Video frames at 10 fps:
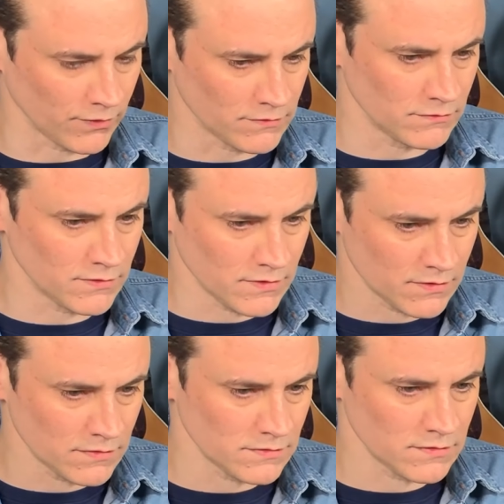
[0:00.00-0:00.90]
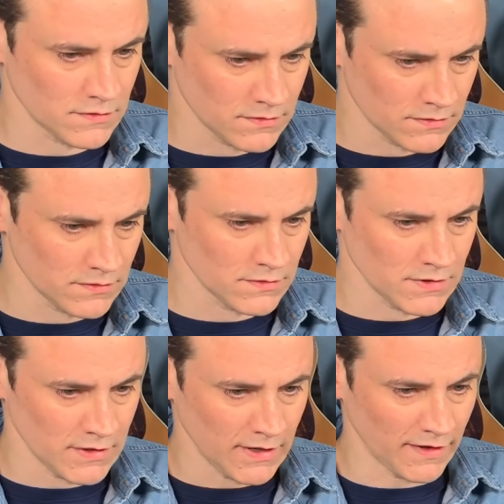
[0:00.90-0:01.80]

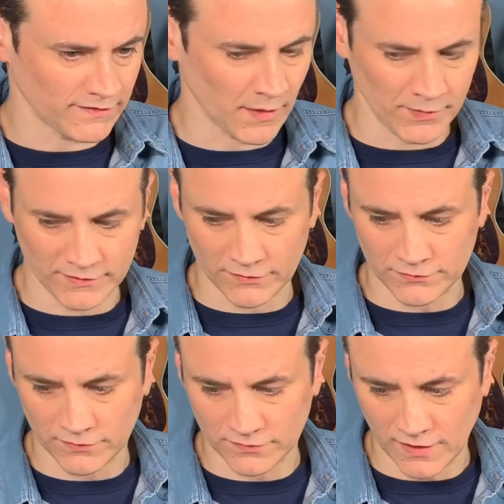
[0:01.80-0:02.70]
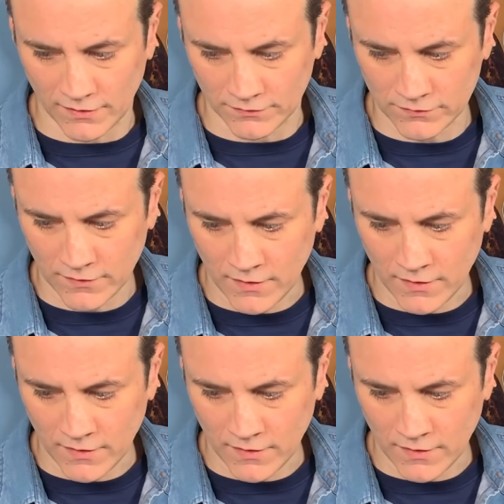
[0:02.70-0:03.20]
and separate those two sounds.